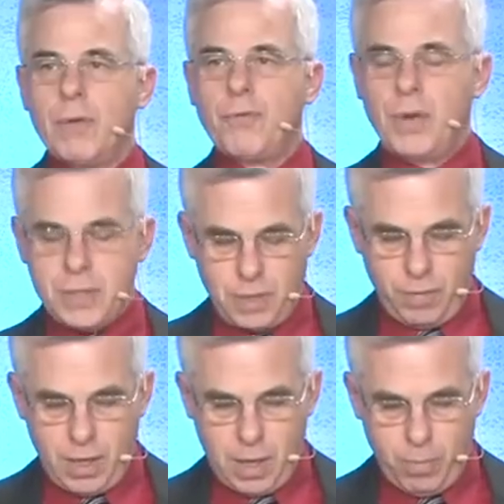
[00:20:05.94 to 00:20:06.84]
other feasts
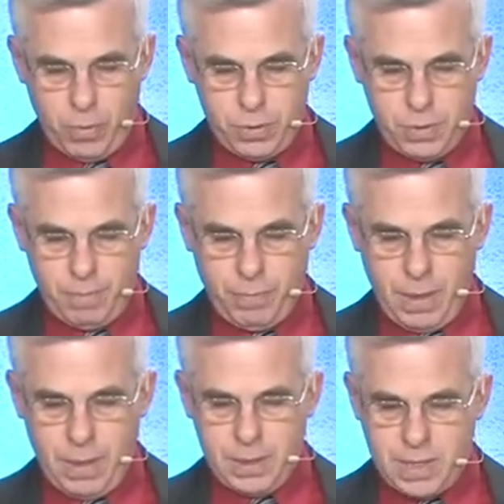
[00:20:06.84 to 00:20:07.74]
of the Hebrews,
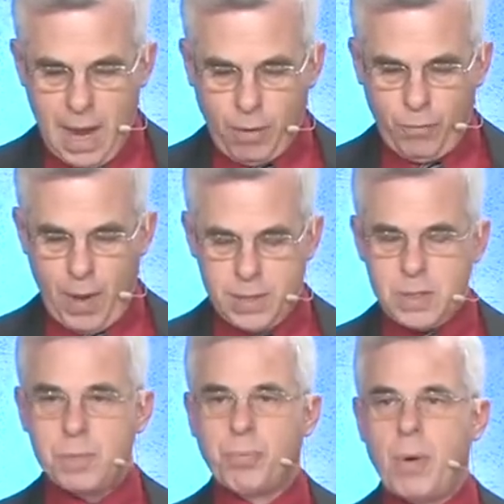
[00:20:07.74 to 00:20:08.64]

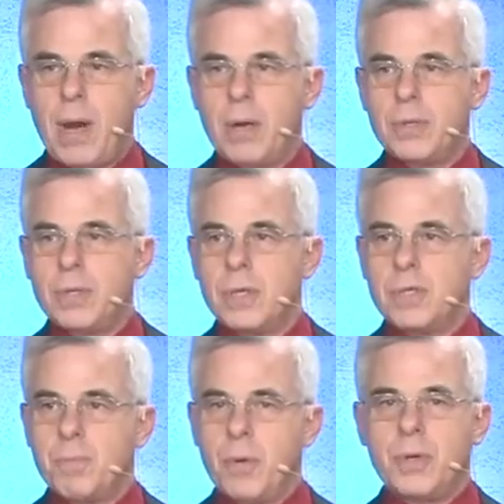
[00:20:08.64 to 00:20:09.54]
sacrifices, prayers,
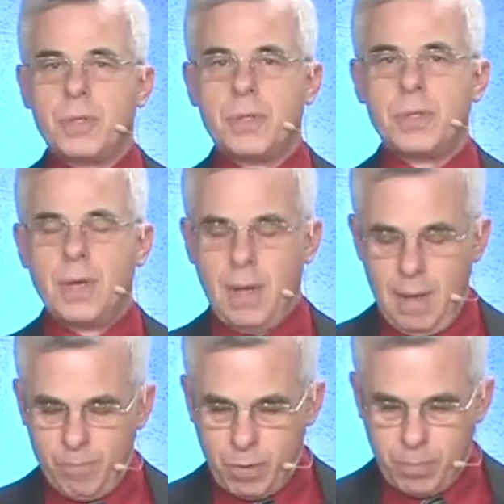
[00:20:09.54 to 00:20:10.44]
aspersions,
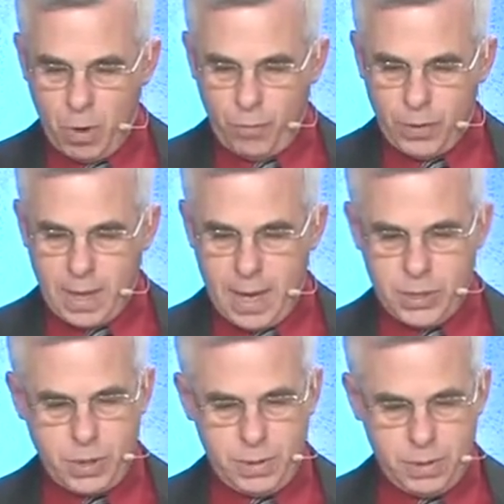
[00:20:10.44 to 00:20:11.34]

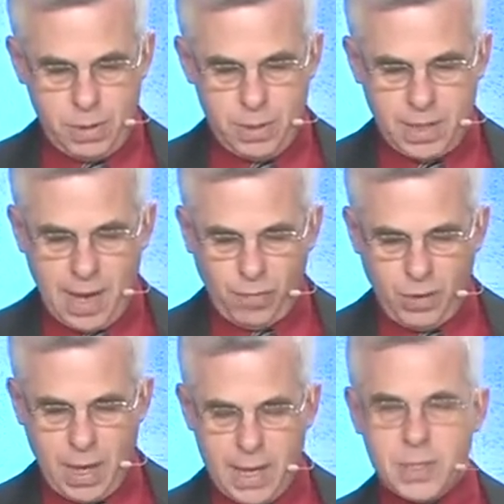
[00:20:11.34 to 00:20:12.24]
purifications,
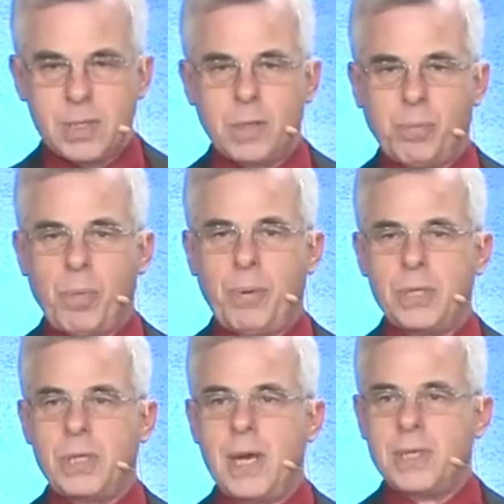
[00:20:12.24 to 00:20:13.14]
sanctifications, and
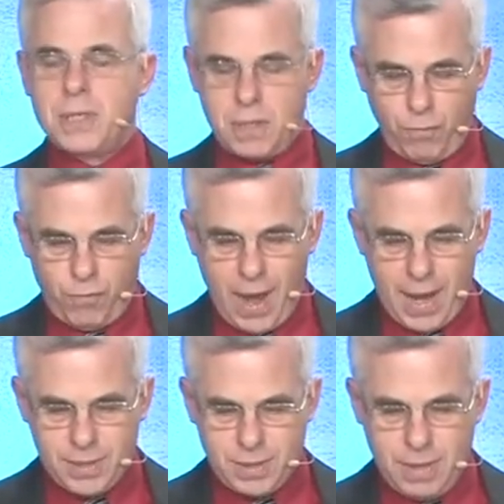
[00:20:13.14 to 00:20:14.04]
propitiations and
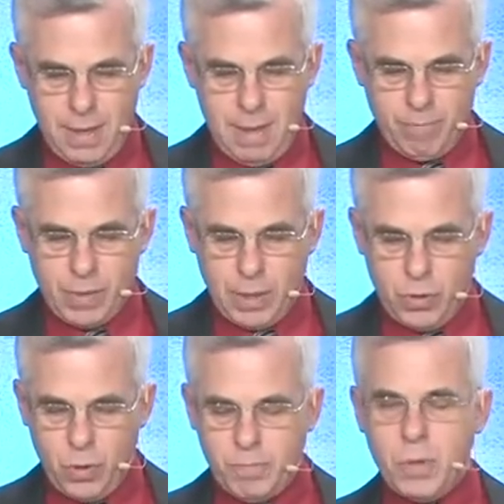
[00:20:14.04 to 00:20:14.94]
fasts,
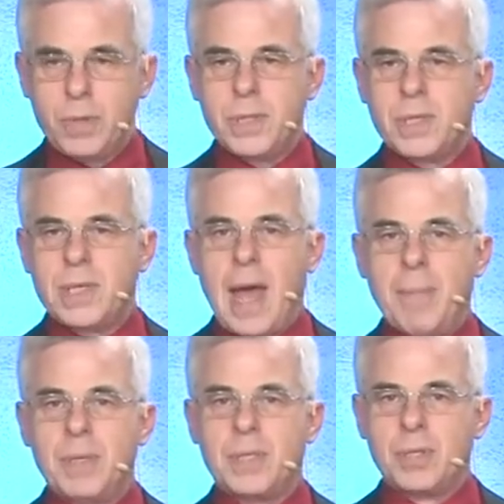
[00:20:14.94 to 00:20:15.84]
and new moons and
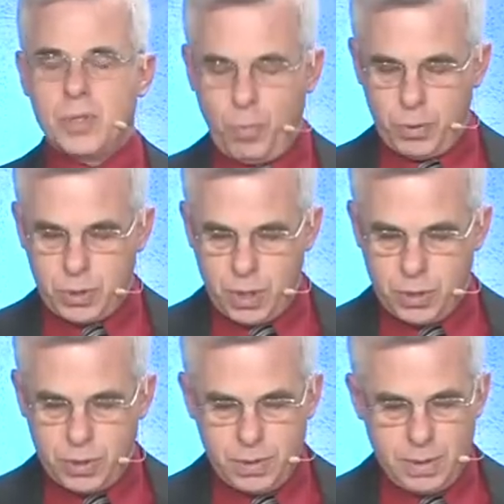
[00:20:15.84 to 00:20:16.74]
Sabbaths and
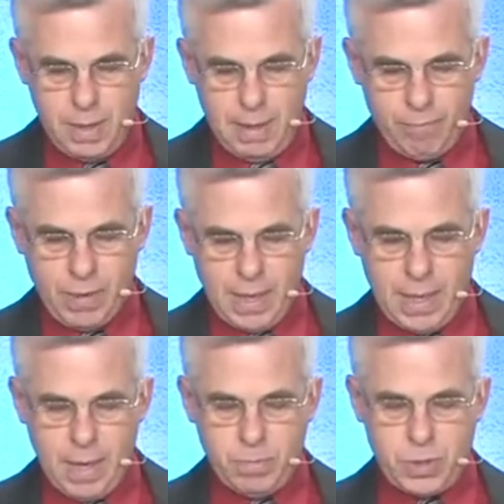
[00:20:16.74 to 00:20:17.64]
superstitions, and
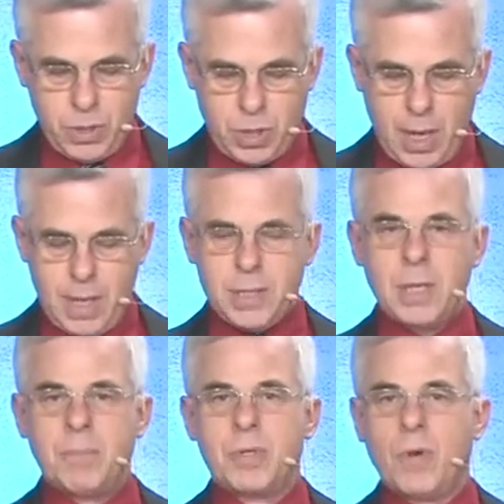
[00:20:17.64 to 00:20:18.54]
hymns and chants
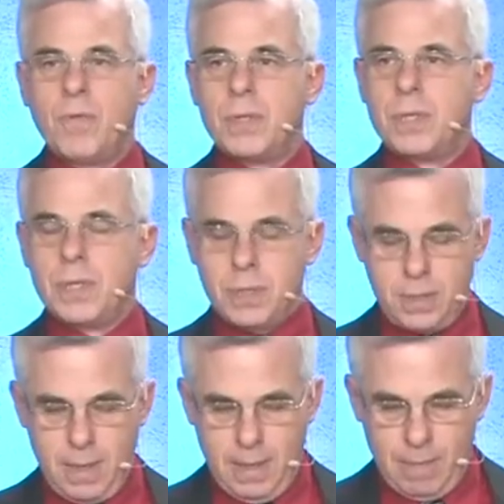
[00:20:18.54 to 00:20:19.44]
and observances,